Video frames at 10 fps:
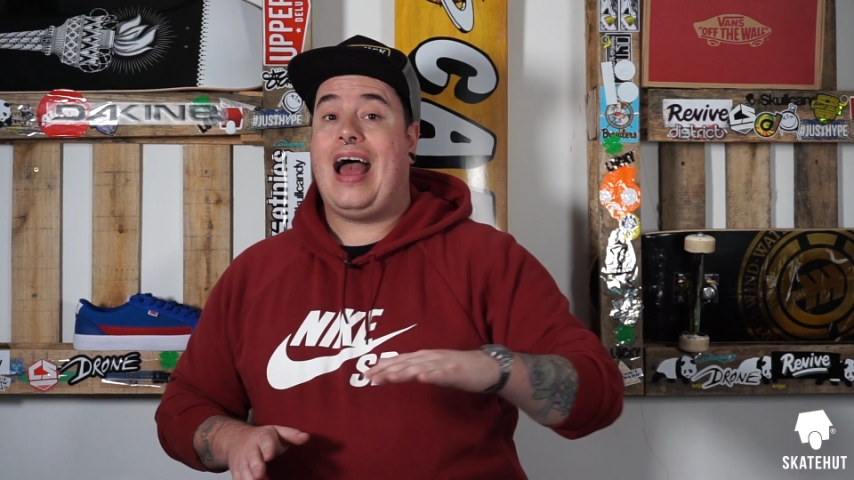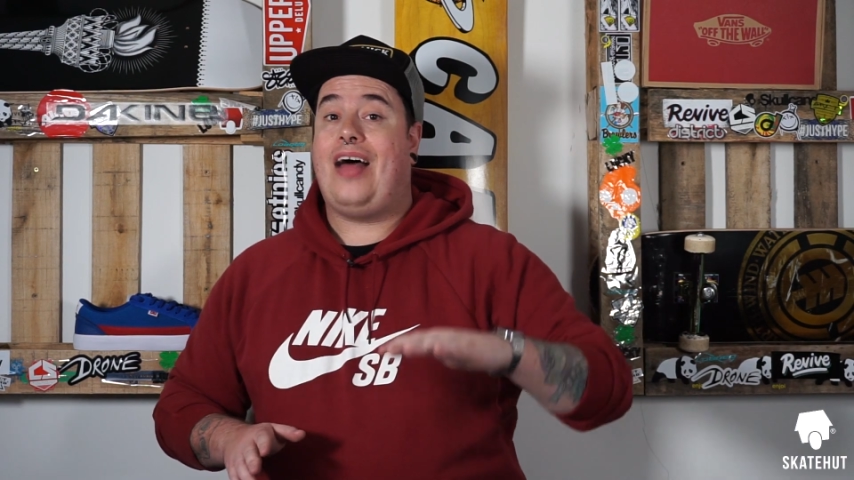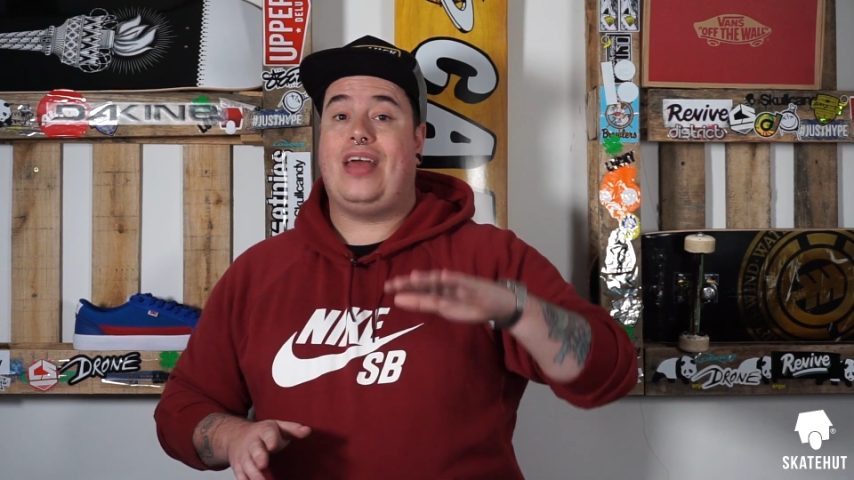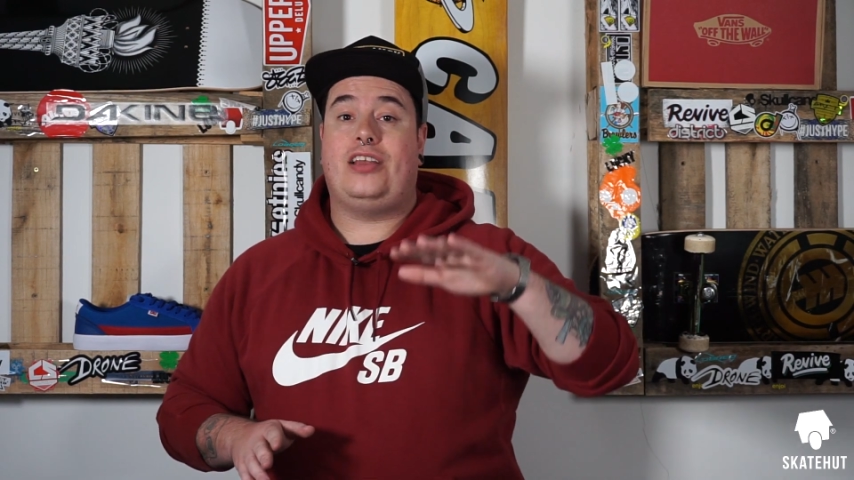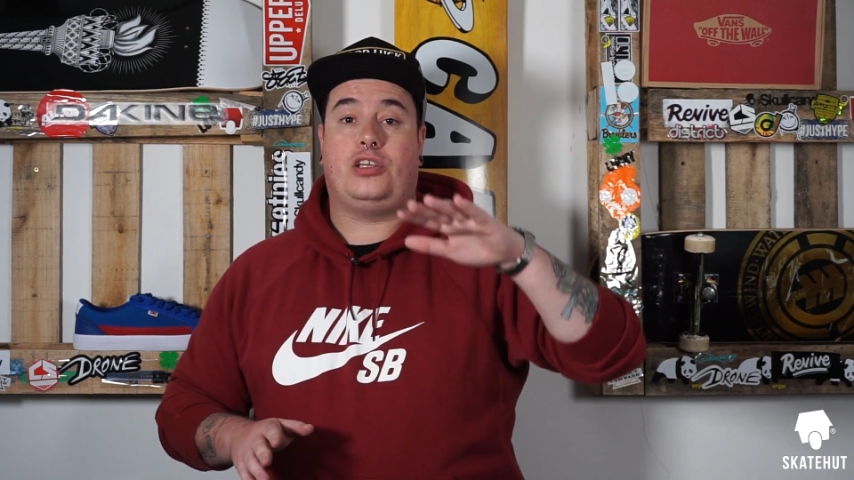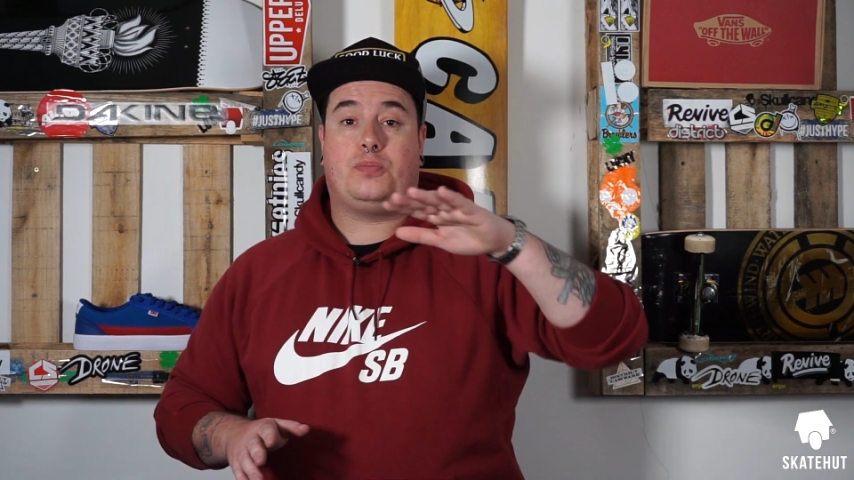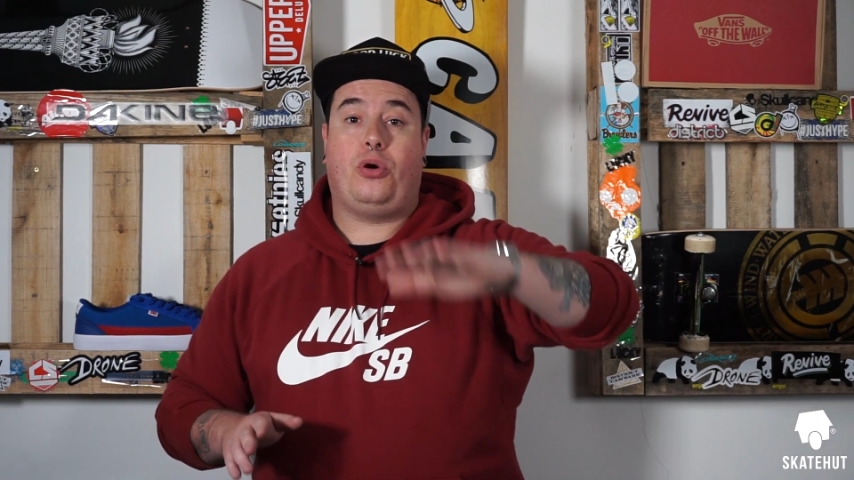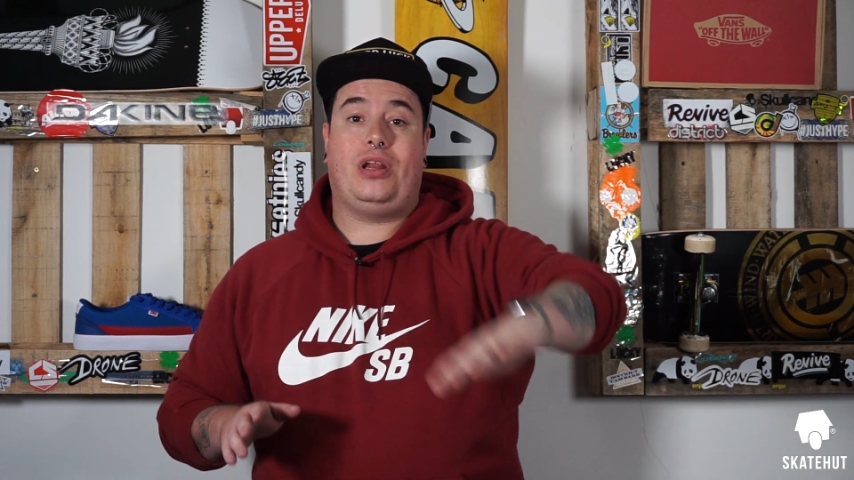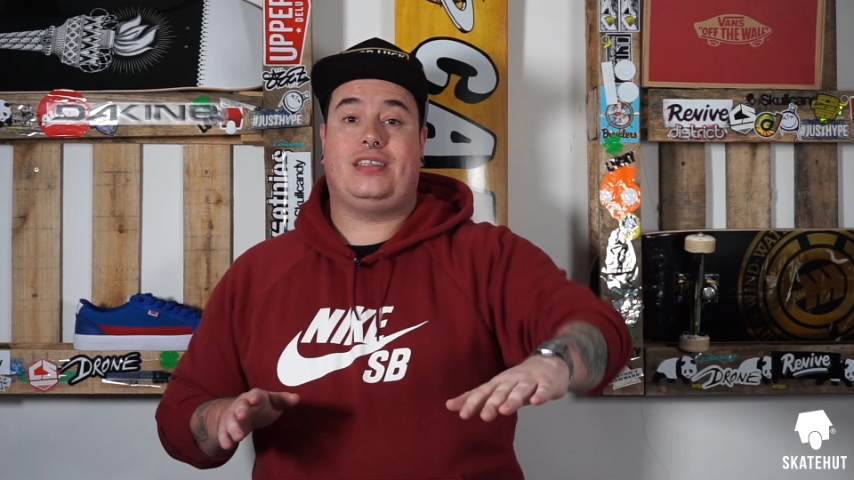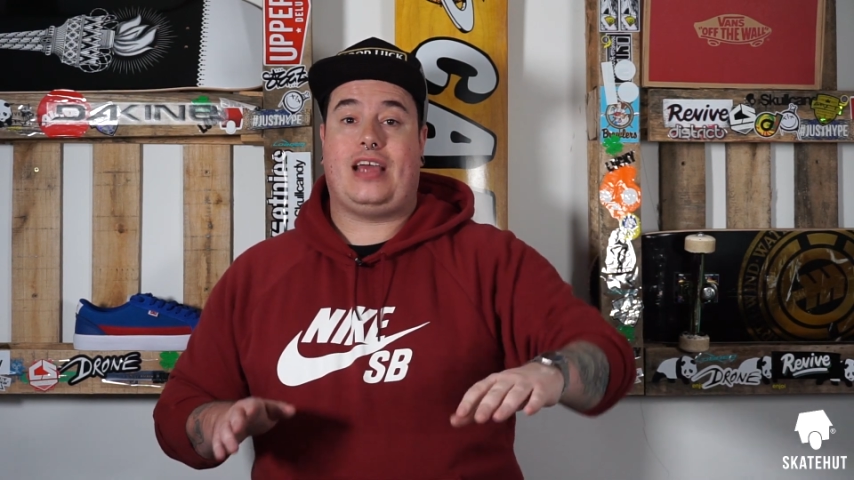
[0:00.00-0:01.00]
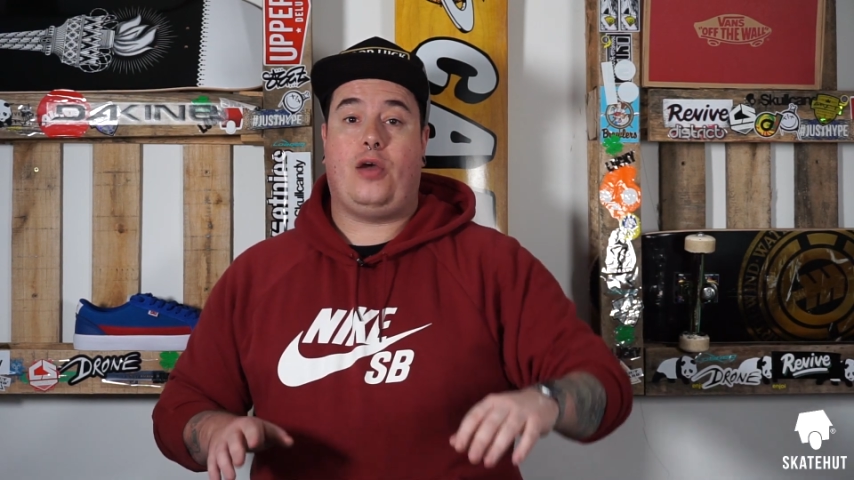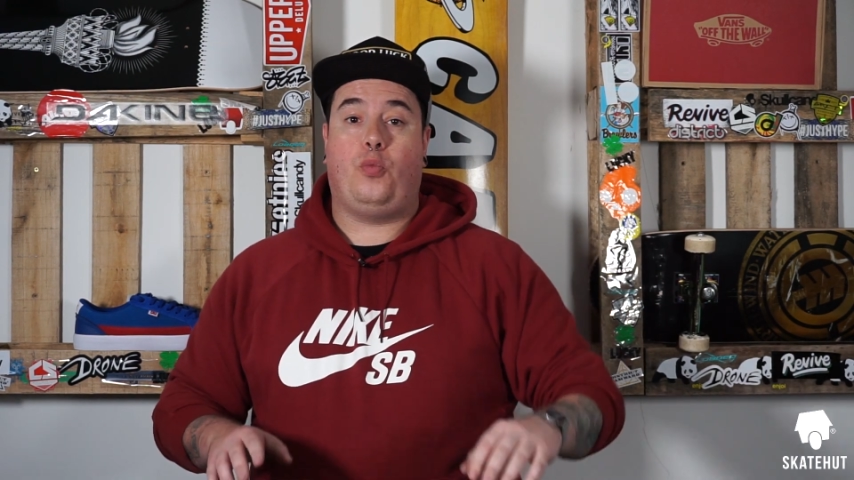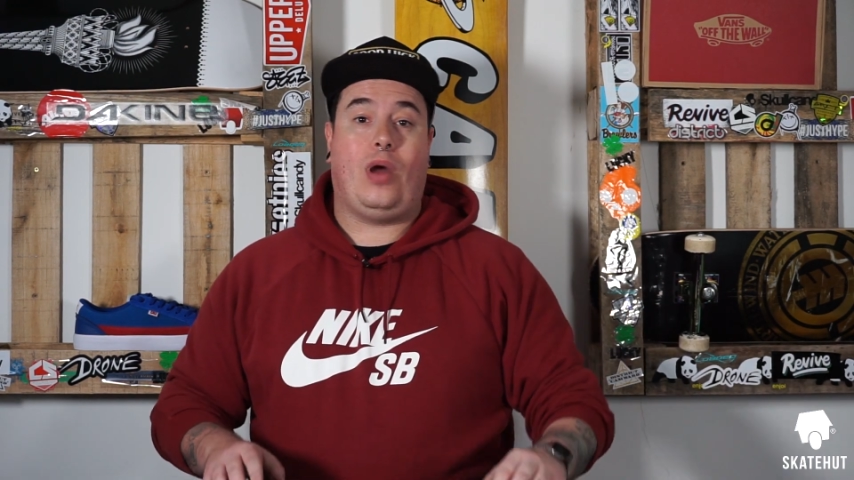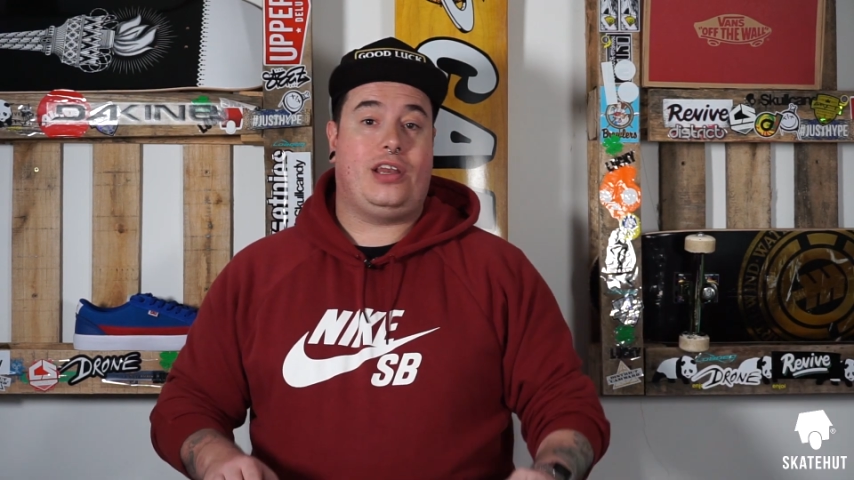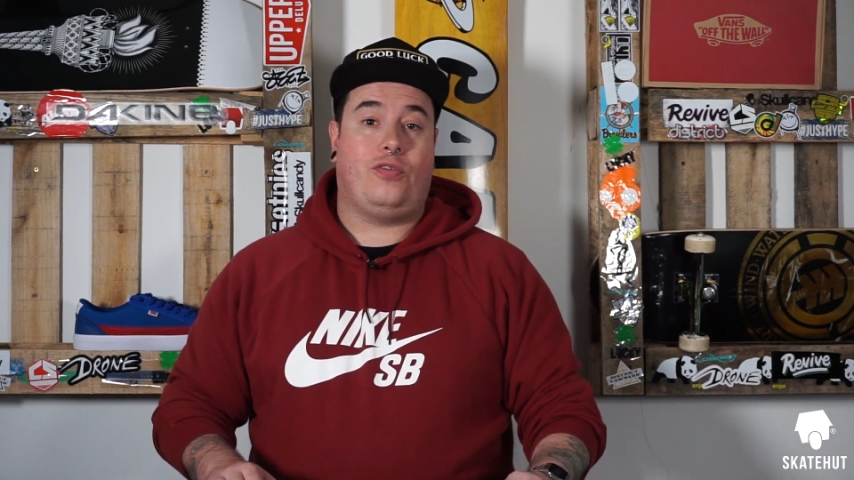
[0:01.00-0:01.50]
and then just put it
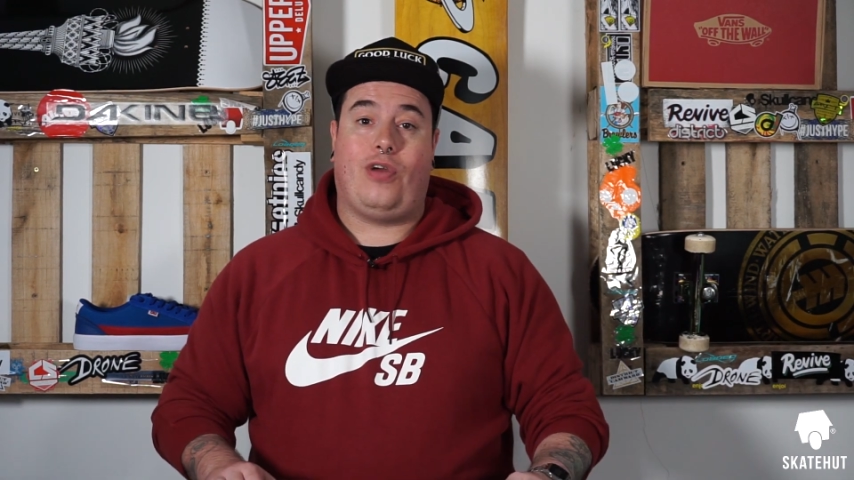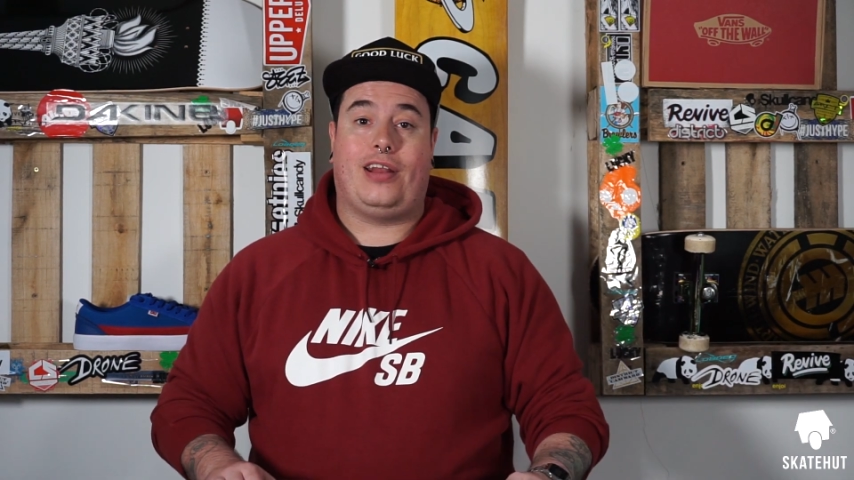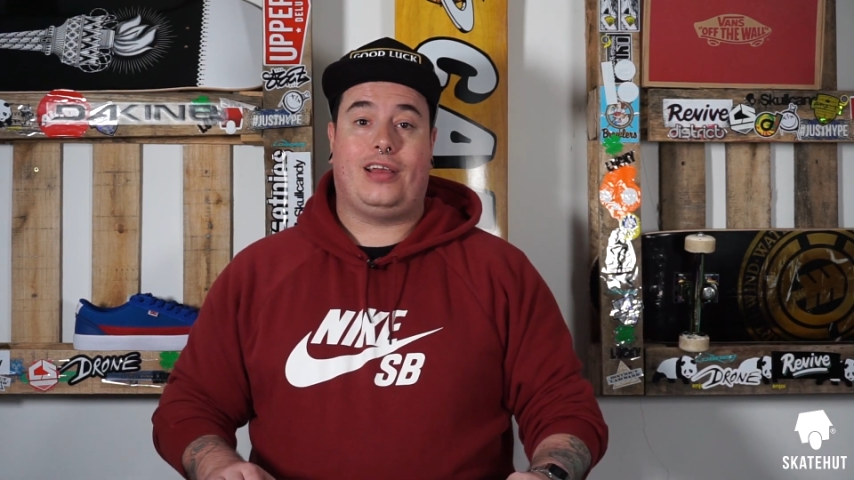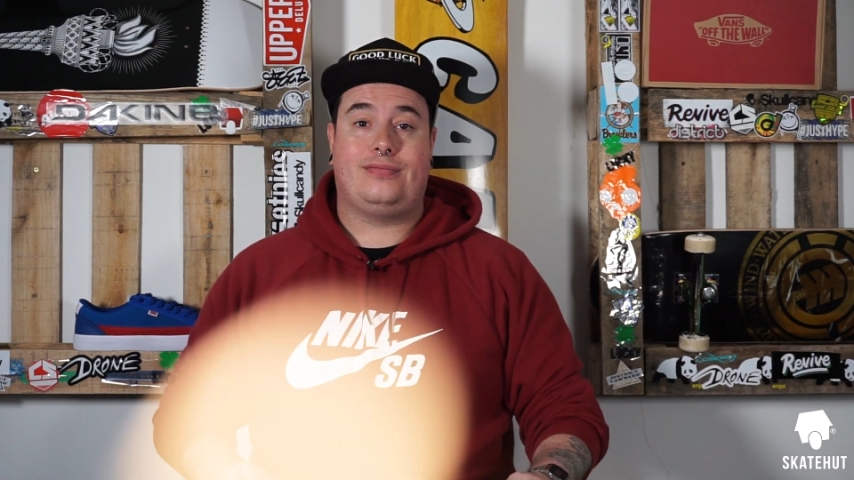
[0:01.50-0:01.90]
down when you're ready.